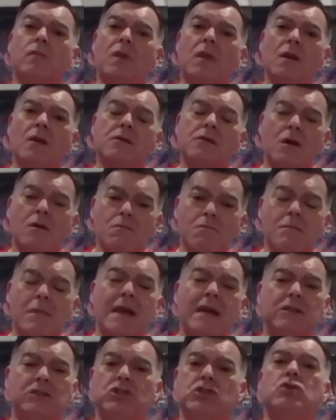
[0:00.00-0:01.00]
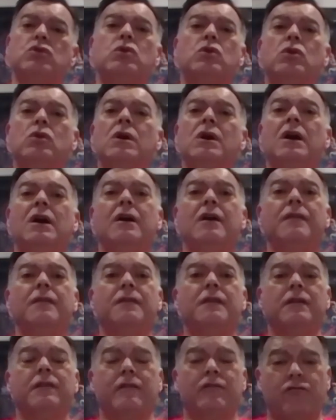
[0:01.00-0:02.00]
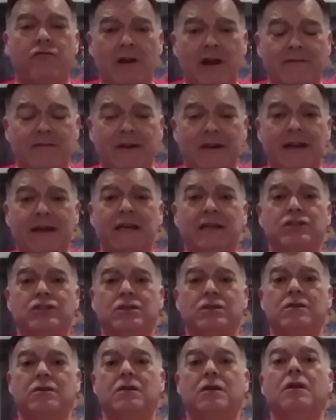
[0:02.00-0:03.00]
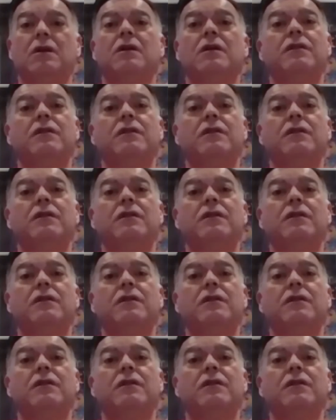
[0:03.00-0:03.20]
So make sure that the travel agent